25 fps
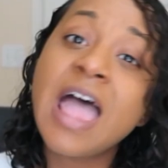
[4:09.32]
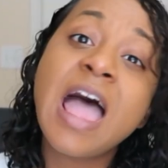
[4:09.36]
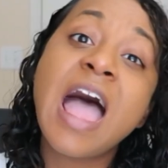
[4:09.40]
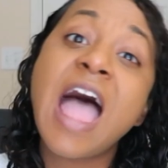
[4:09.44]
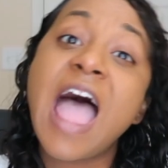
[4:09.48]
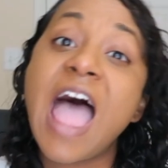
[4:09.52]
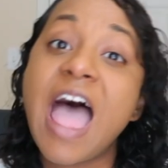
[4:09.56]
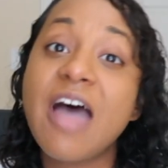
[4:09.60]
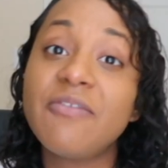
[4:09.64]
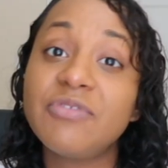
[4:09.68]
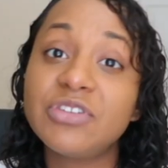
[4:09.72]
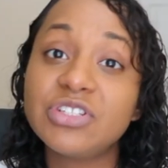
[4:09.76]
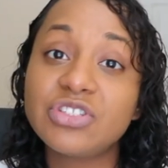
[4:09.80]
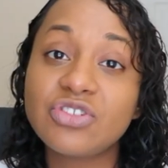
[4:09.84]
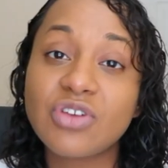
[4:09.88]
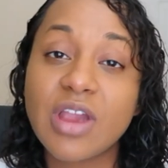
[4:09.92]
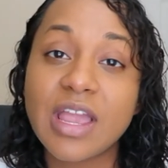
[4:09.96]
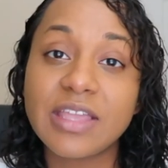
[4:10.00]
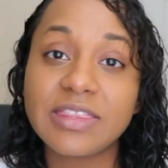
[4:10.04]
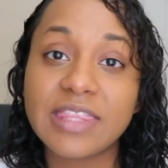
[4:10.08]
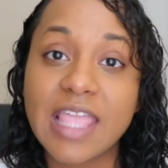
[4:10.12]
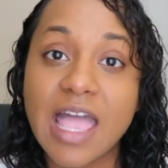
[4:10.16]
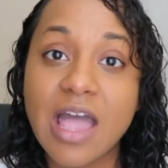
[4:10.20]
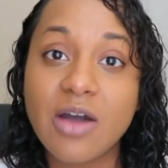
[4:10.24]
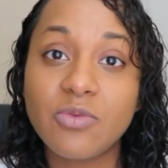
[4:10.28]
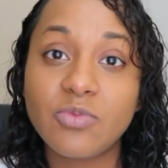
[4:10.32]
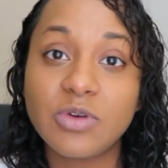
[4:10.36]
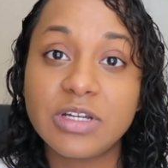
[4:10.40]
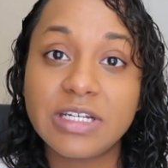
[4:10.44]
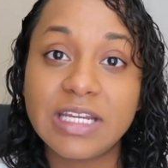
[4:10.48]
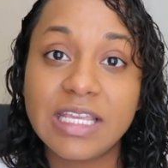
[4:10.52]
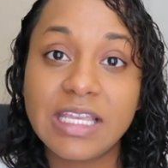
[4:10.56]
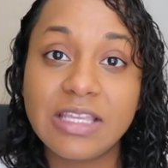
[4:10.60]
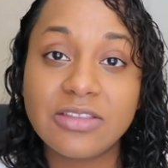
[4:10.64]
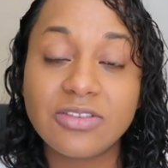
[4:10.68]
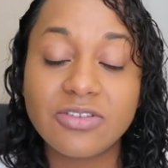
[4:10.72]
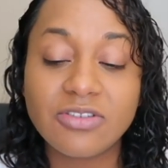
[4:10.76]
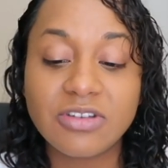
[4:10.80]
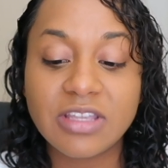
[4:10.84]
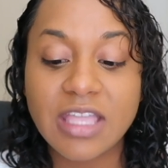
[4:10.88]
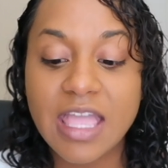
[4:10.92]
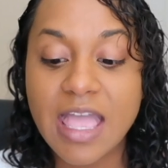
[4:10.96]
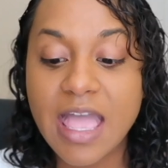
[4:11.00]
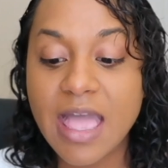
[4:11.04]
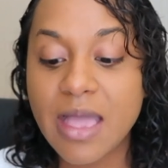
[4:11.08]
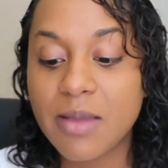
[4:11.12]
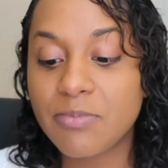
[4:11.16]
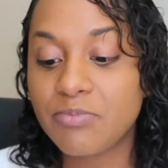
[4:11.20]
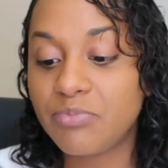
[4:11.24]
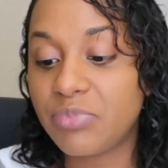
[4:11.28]
Haven't tried that one either
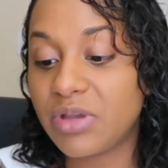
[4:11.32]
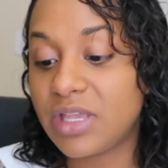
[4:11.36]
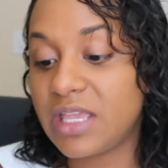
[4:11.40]
yet,